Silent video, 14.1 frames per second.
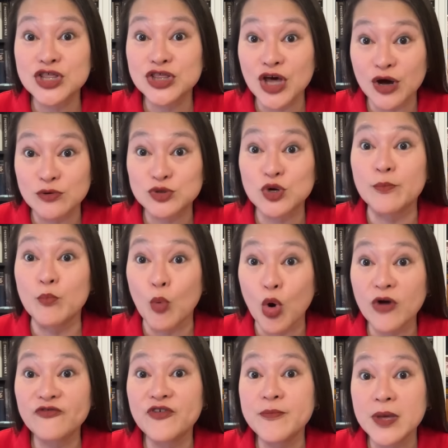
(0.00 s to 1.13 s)
those who are
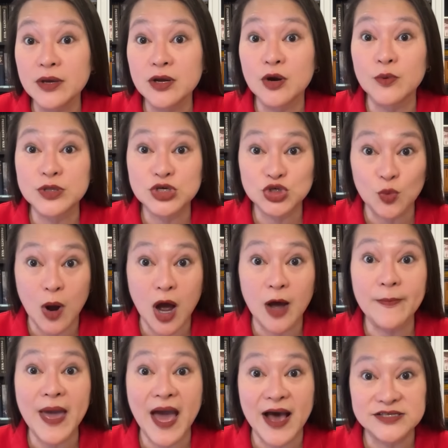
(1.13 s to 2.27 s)
more familiar with
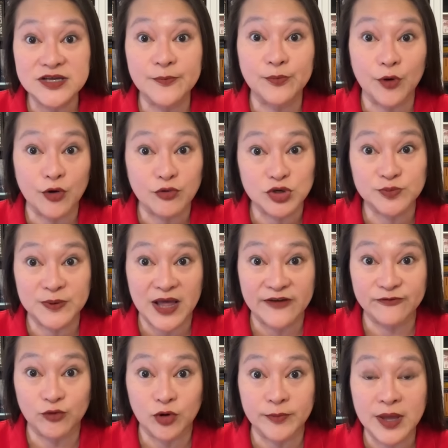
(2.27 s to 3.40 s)
Schwab as a brokerage
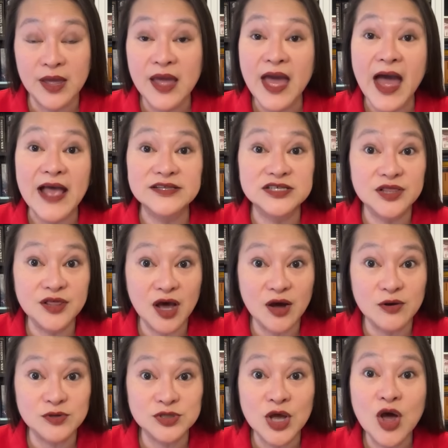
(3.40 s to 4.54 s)
platform, and to
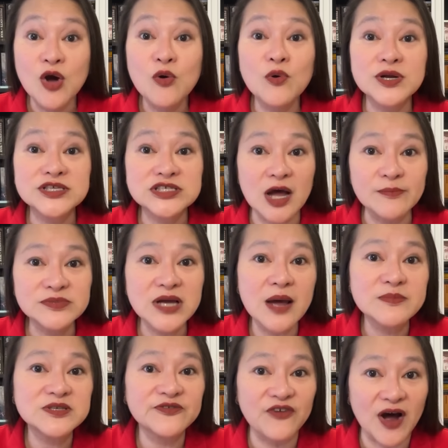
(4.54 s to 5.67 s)
those who are
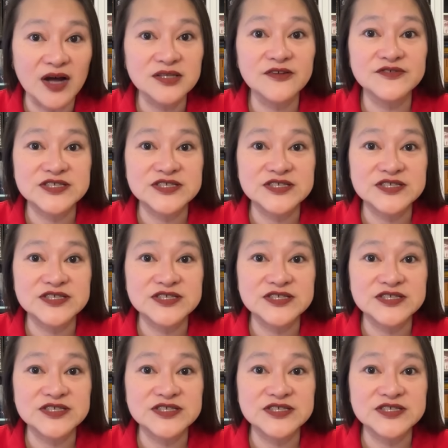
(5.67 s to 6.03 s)
sometimes fond of